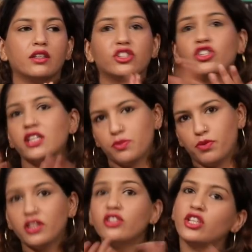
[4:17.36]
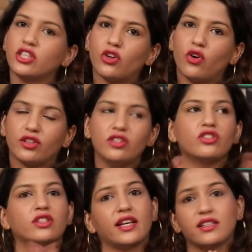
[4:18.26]
She's British, he's
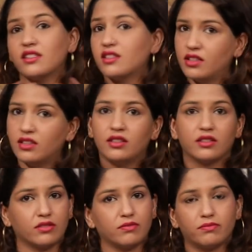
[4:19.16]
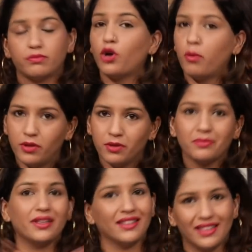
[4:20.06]
Scottish. That is the
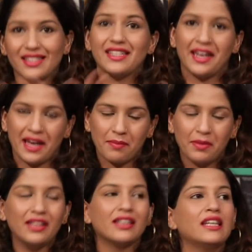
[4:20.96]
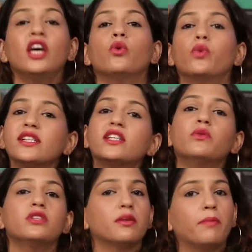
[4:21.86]
problem in this dynamic. Winter
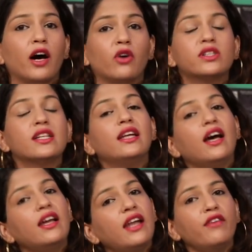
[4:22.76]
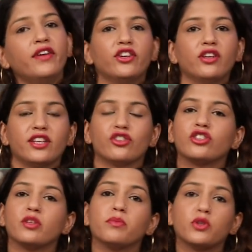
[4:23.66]
was about a love-hate
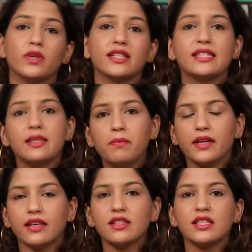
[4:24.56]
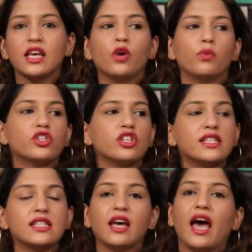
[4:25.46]
relationship between siblings, which
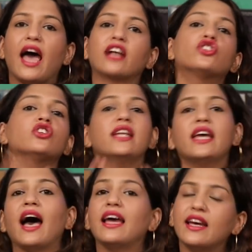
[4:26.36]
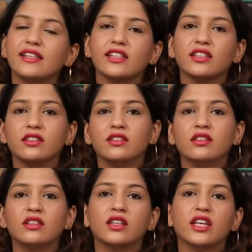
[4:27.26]
is actually highlighting
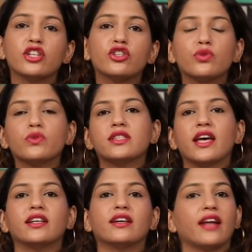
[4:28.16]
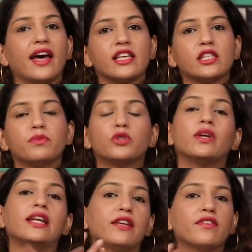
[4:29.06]
the issues that arise
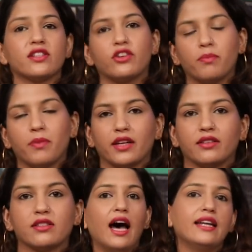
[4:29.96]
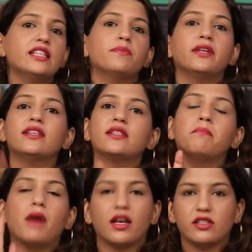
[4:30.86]
between leavers and remainers. Ali Smith is a
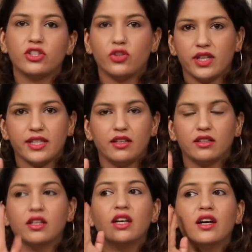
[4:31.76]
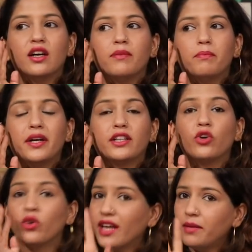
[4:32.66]
master storyteller, but
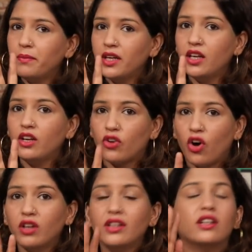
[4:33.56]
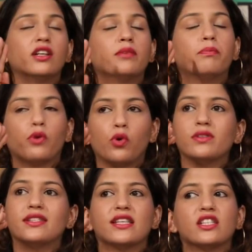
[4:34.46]
don't get me wrong, her
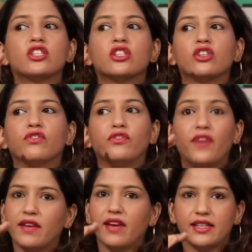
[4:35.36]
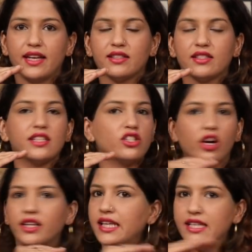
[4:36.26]
prose is very, very dense. It's
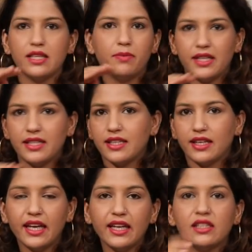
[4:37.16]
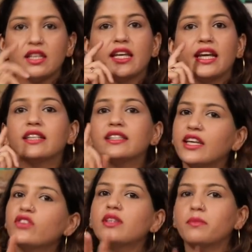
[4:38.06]
not an easy breezy read. It'll
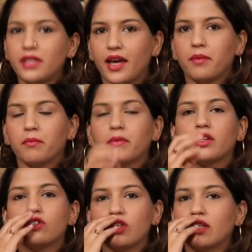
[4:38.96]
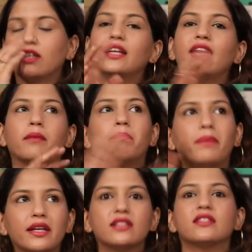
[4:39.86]
take you some time because she really like
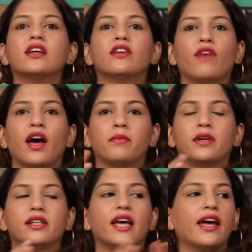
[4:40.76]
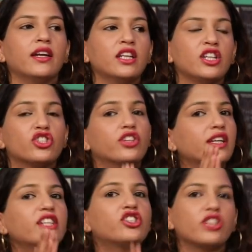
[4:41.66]
builds the environment, and she
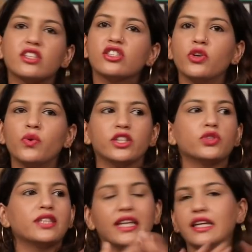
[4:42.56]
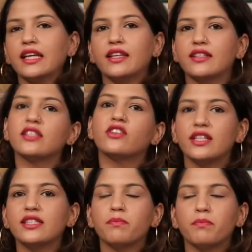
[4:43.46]
really tricks you into thinking that's a
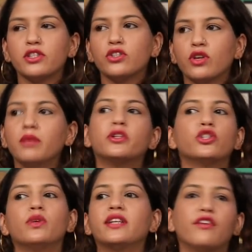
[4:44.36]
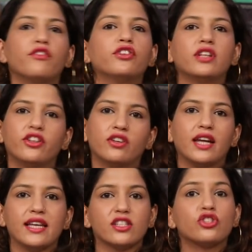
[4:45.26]
really simple story, but you will never really
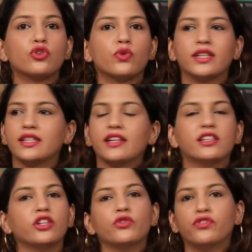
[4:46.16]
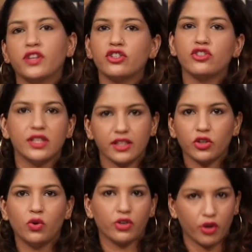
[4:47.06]
realize its true intent till you finish reading
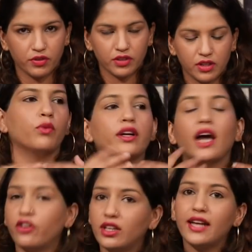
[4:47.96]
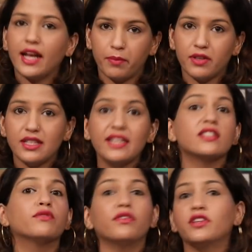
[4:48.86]
the whole novel. What I really like personally
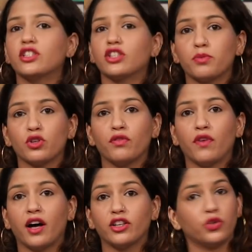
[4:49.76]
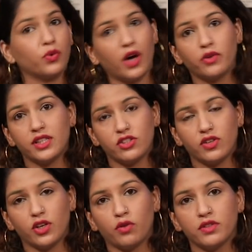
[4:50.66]
is the vivid description of art throughout these
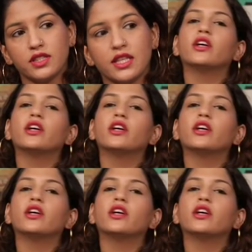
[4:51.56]
three novels.